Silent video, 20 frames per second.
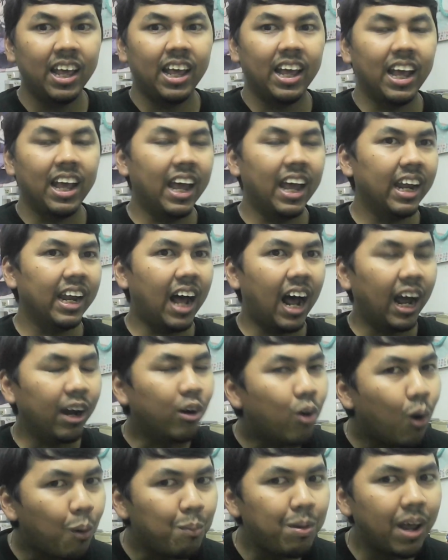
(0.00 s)
and I
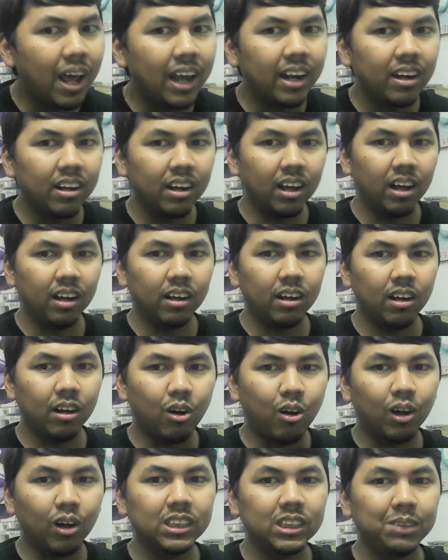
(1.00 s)
hope that
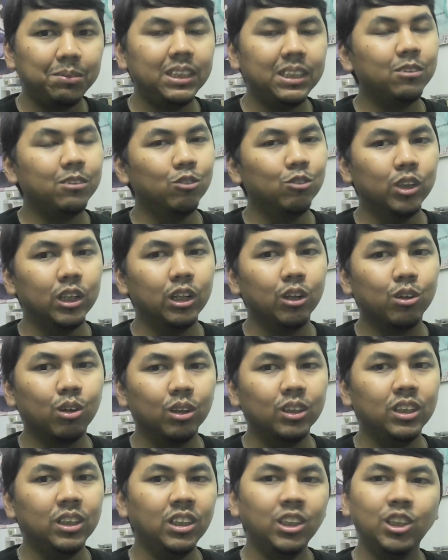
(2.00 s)
Cosmic will
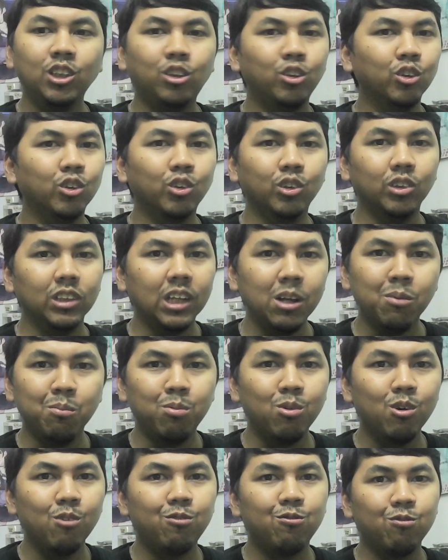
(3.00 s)
continue to
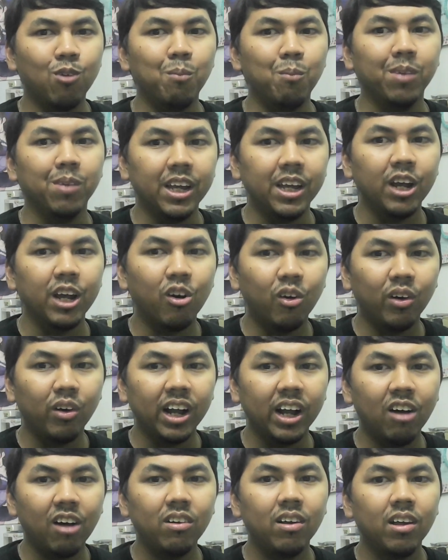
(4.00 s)
improve from here on
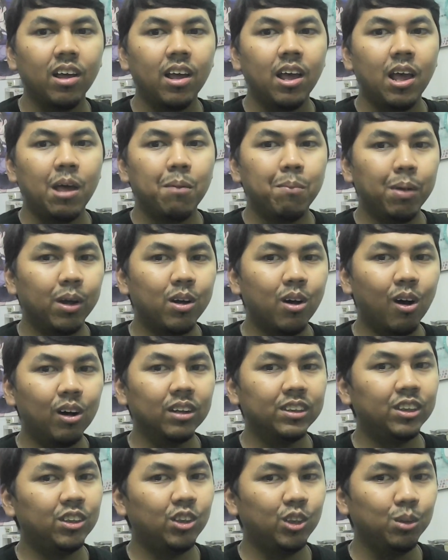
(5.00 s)
out,
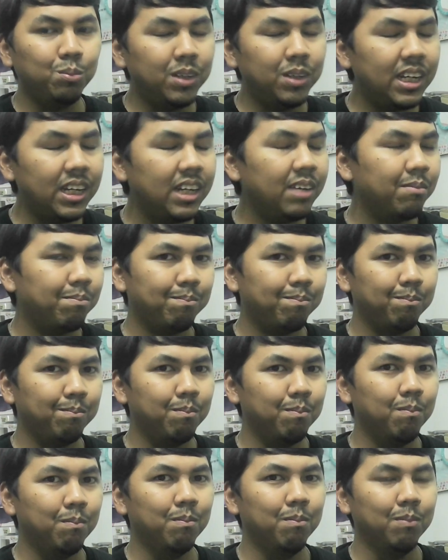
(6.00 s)
because to me,
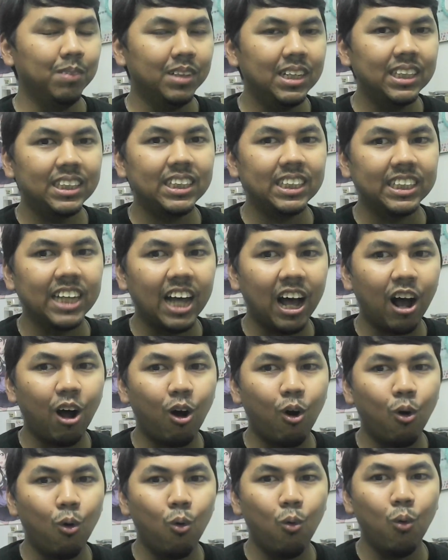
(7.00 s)
this is
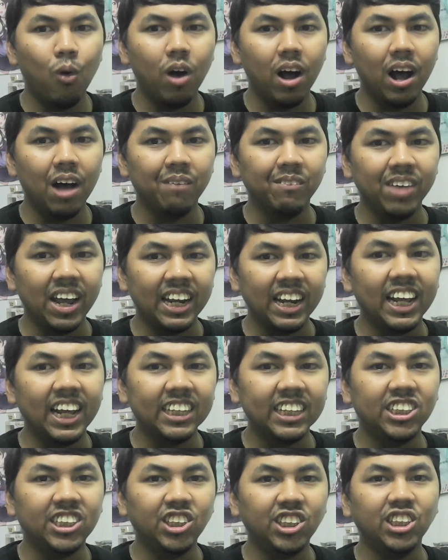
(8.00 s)
how um, an A
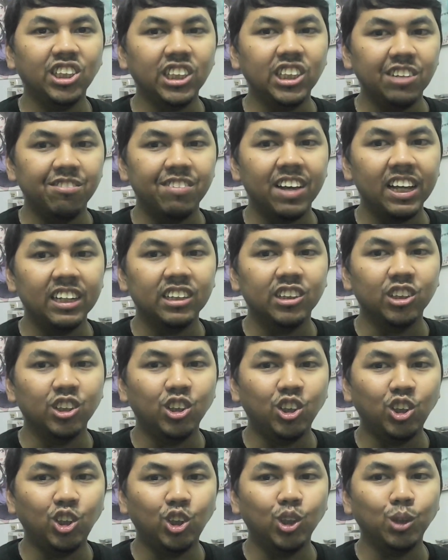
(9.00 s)
C G event
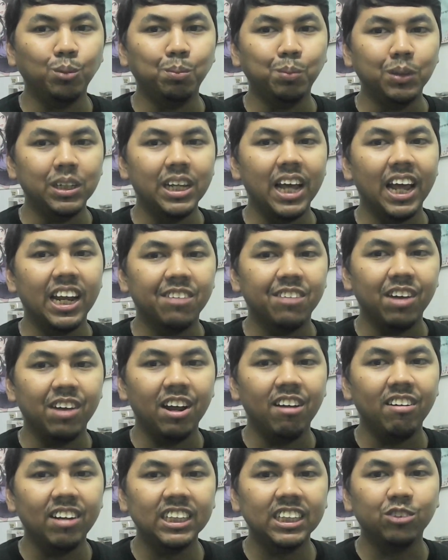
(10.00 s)
should be at the
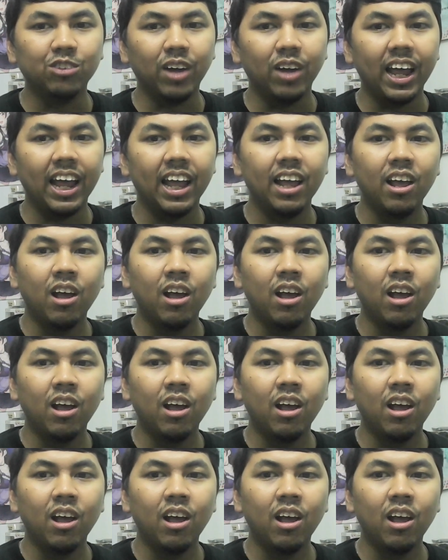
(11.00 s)
very least, where